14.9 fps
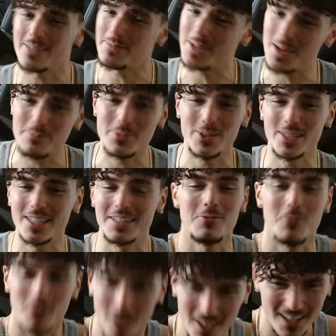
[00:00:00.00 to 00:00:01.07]
I mean, I'm putting
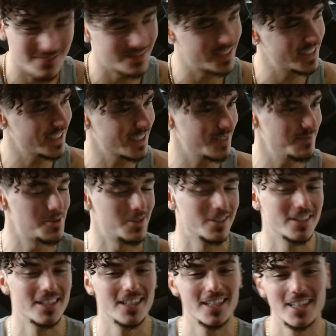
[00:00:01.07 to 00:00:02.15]
in work, man. Come on.